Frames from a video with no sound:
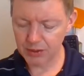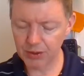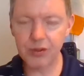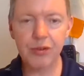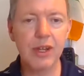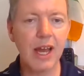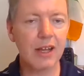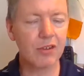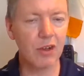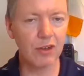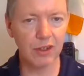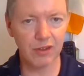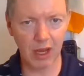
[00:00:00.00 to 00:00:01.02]
There are 3
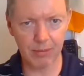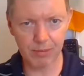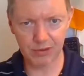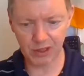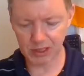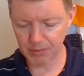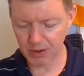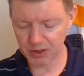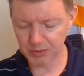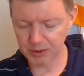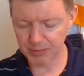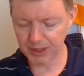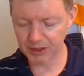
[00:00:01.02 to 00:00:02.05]
excellent examples at the
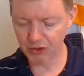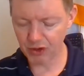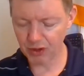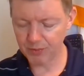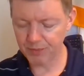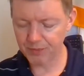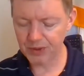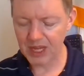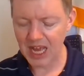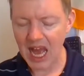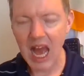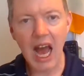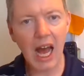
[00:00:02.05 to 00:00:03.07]
bottom of the page.
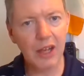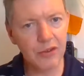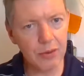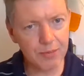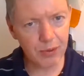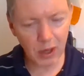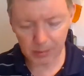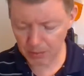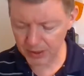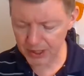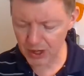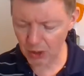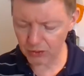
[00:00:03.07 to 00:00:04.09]
As you
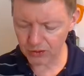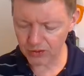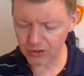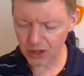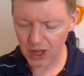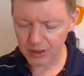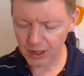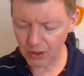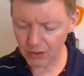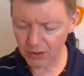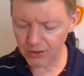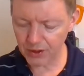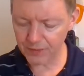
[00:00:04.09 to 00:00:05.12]
probably noticed,
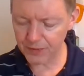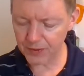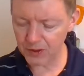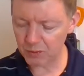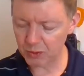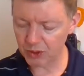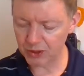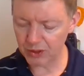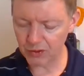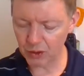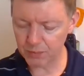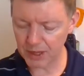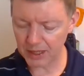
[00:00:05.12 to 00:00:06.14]
the only difference between
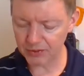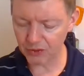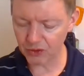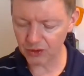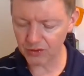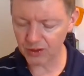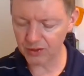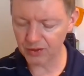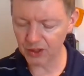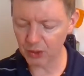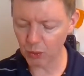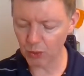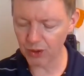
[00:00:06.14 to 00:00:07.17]
the 2 passages
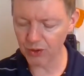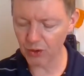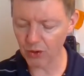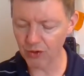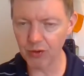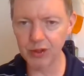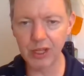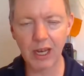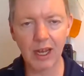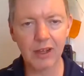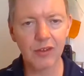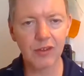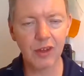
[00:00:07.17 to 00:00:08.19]
is in the word order in the
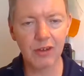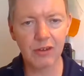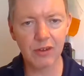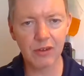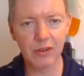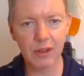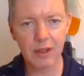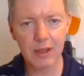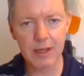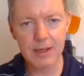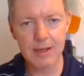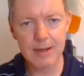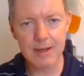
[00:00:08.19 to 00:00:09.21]
last sentence.
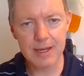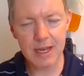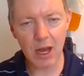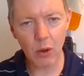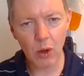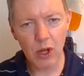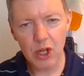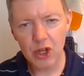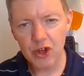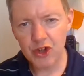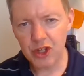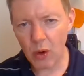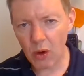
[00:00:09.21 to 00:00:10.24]
Now,
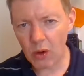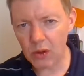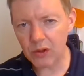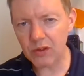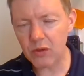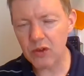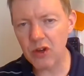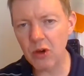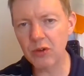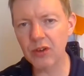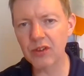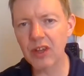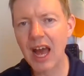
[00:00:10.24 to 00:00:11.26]
do you also
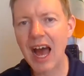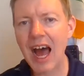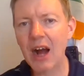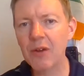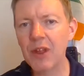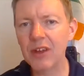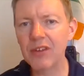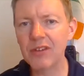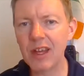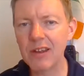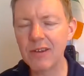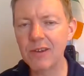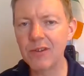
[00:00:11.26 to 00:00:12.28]
notice how that
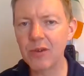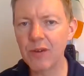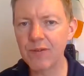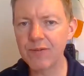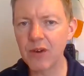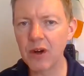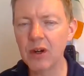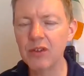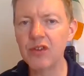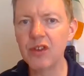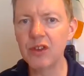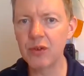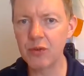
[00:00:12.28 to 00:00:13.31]
sentence
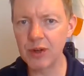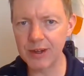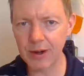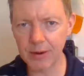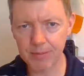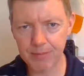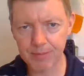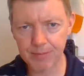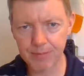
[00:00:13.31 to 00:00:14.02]
refers to the reader?